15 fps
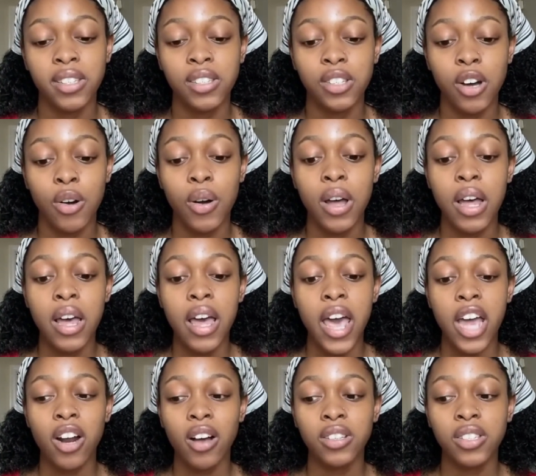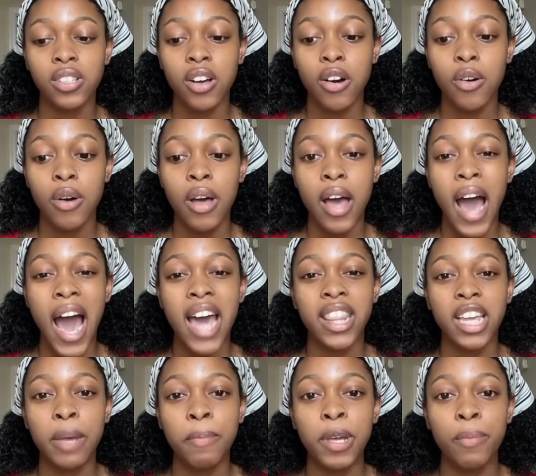So, and also, I
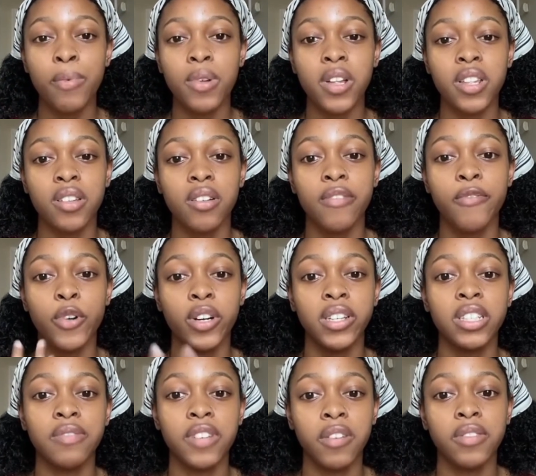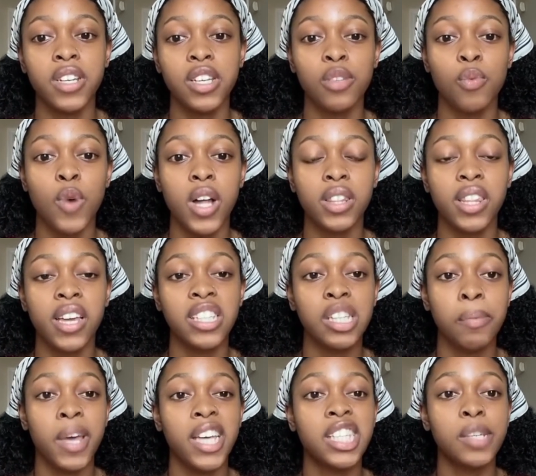think people in their 40s and 50s want things to
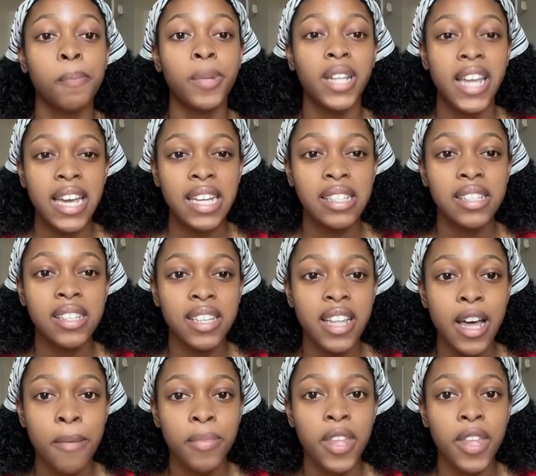be explained to them.